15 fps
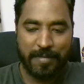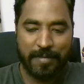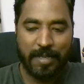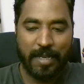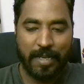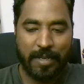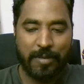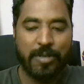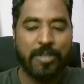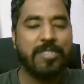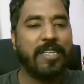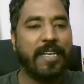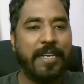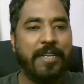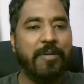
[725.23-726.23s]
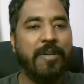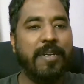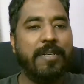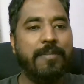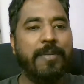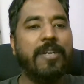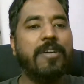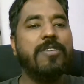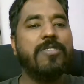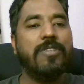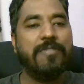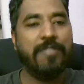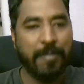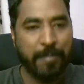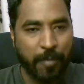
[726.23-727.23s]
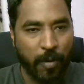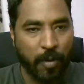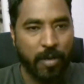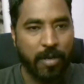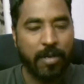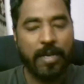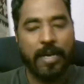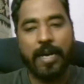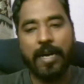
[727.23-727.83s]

I could not schedule it because of the poll.